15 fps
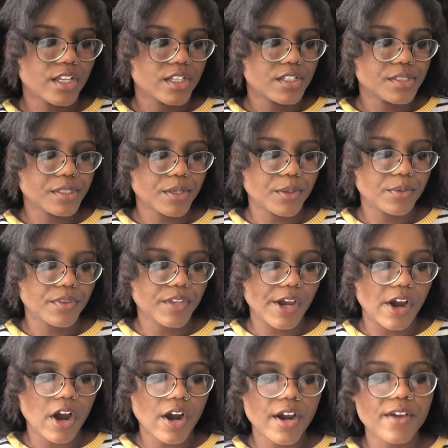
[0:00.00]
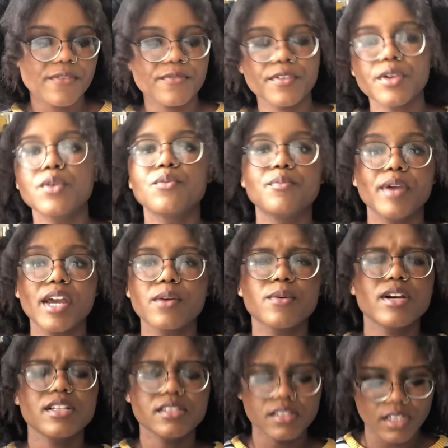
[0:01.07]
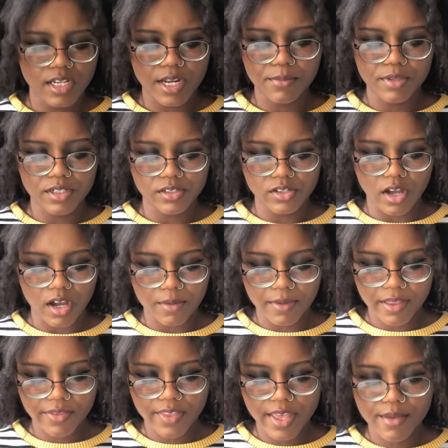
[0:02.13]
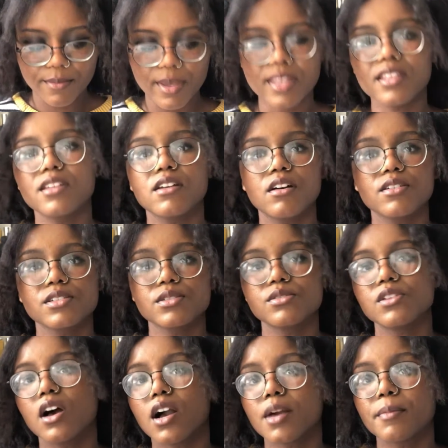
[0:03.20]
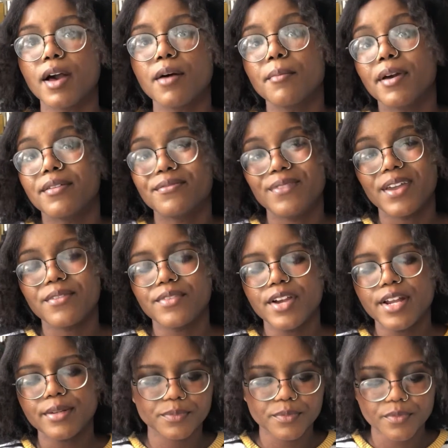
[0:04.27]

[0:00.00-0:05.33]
So there are a few big ones, and I'm going to talk about them and then also talk about my favorite.